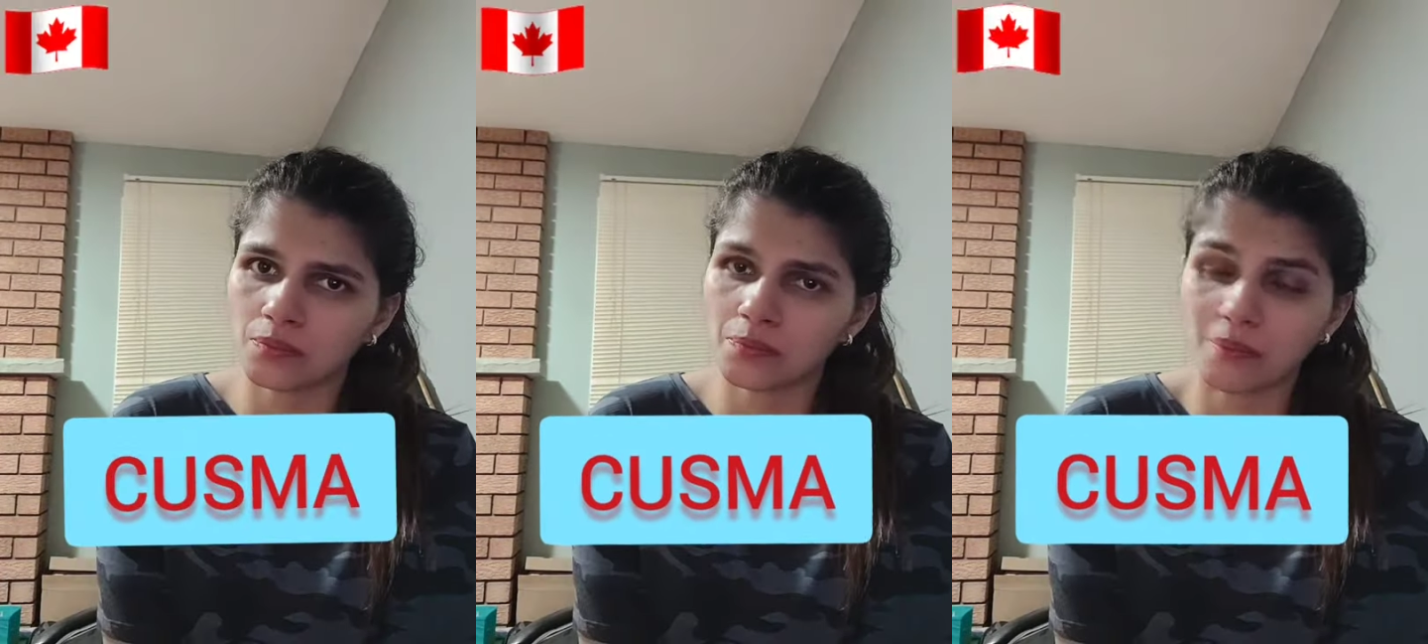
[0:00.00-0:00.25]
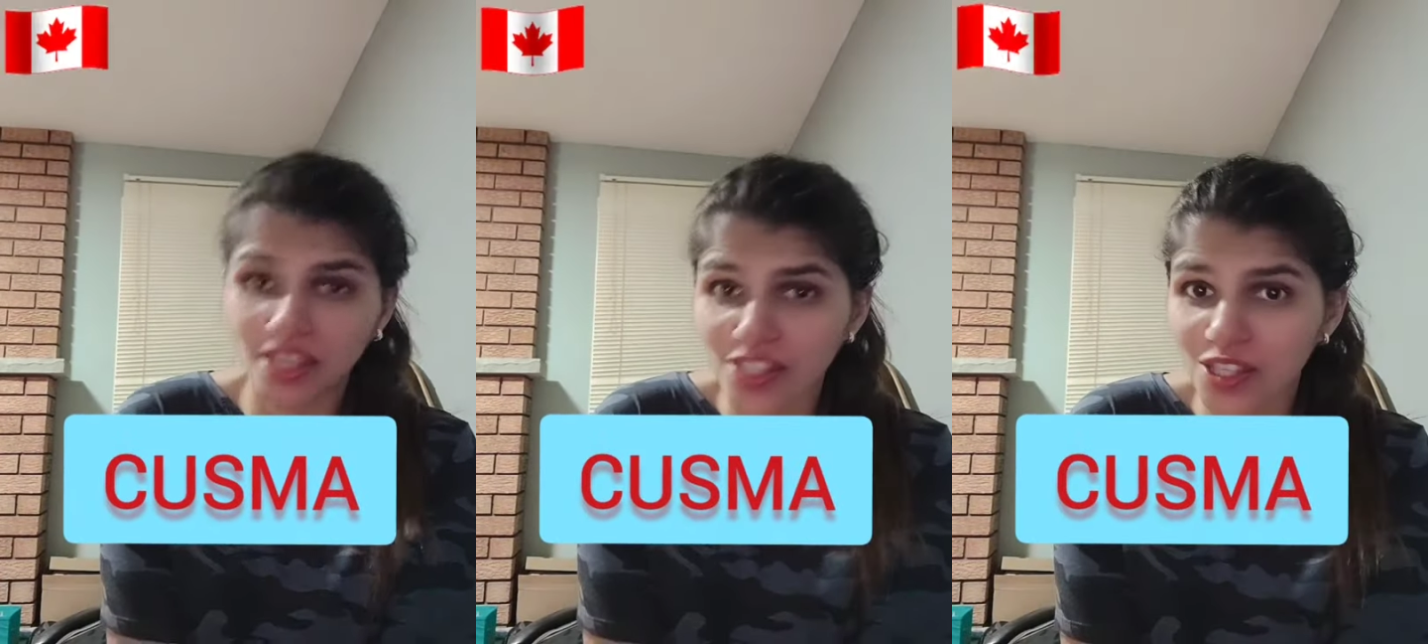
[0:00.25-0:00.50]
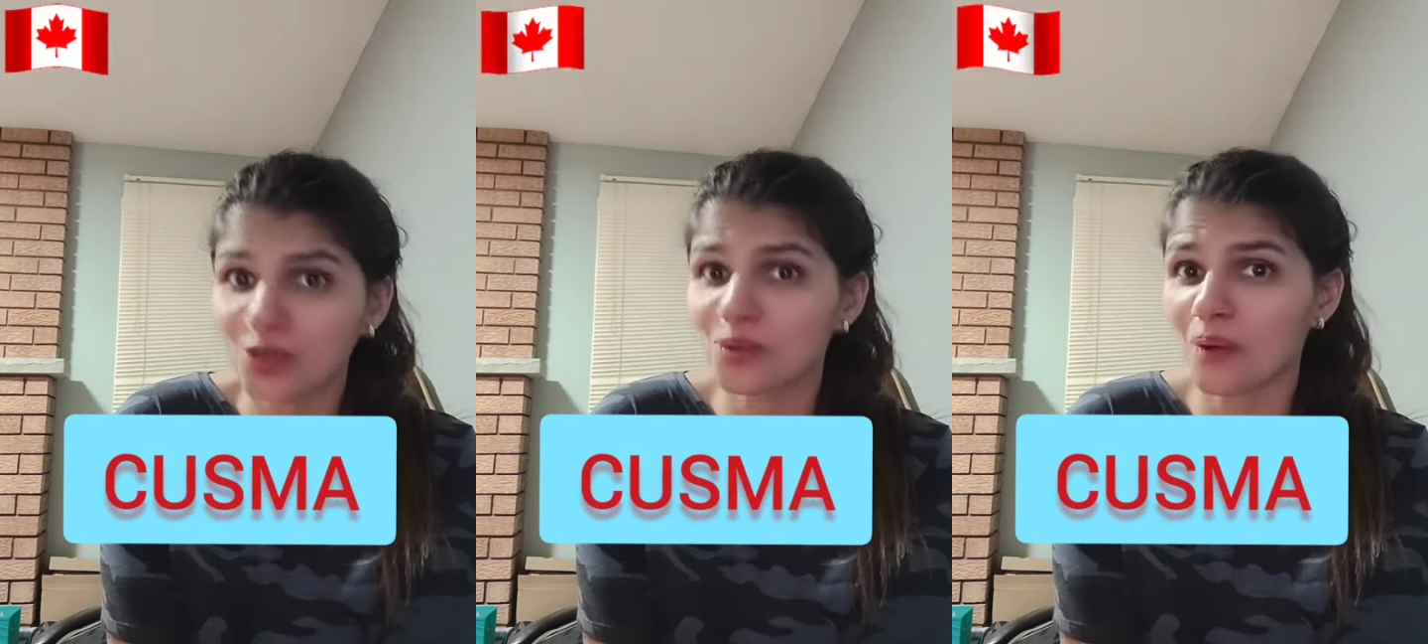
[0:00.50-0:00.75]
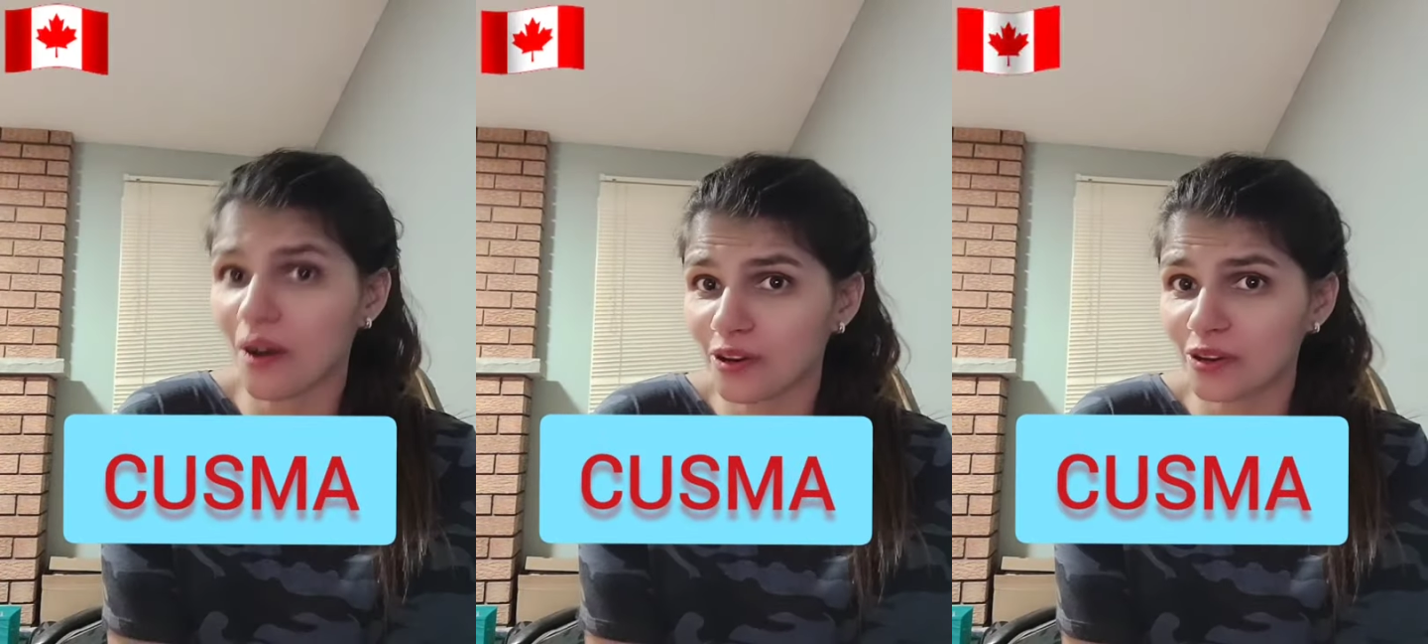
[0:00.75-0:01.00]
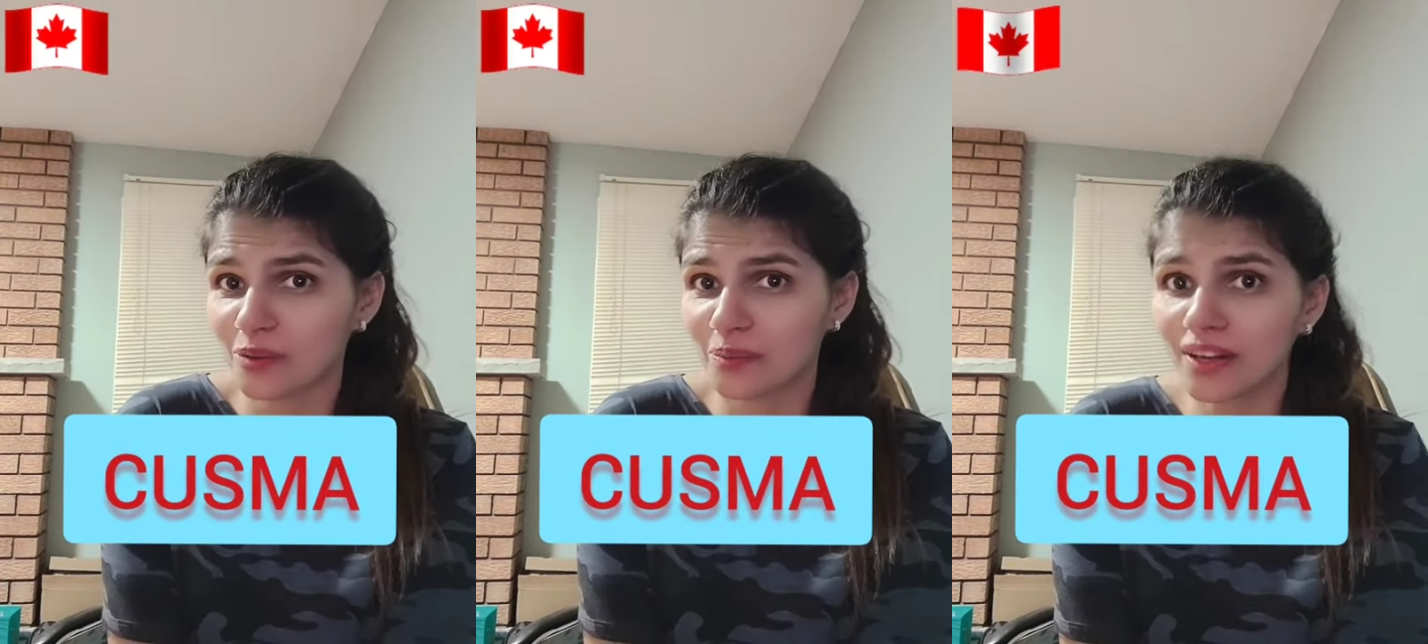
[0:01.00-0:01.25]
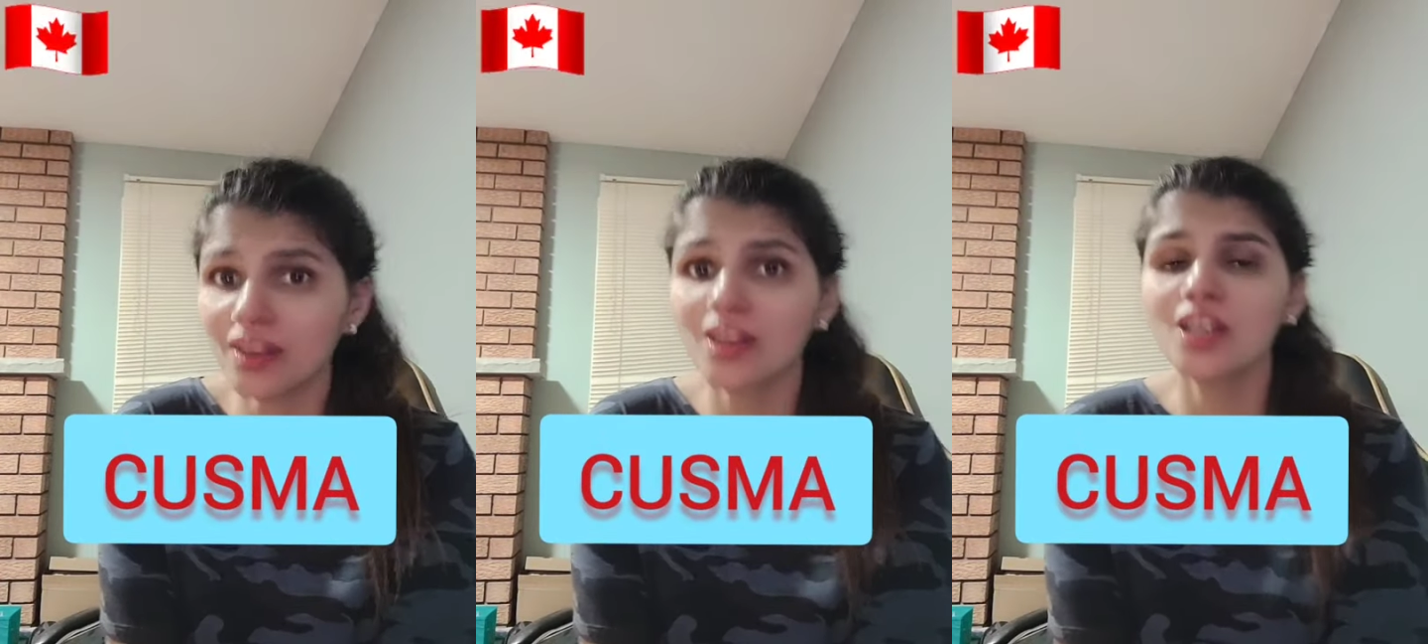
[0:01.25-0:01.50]
Mexico
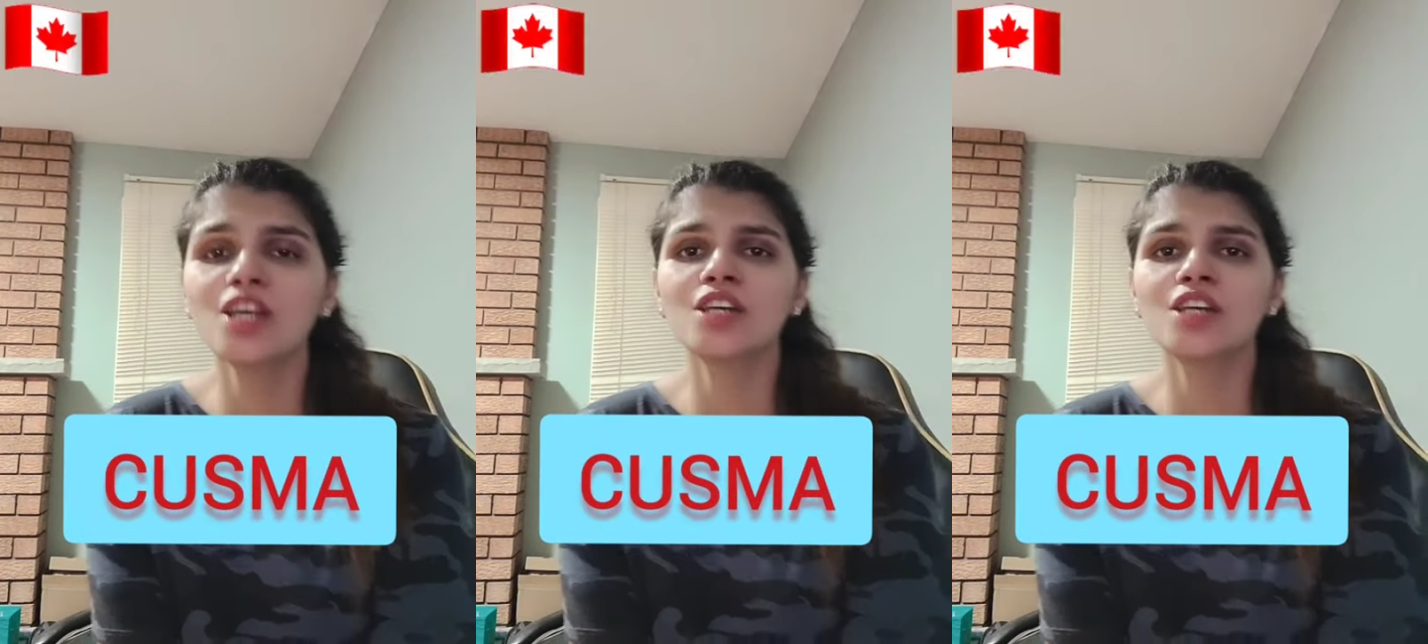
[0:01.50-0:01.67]
Agreement.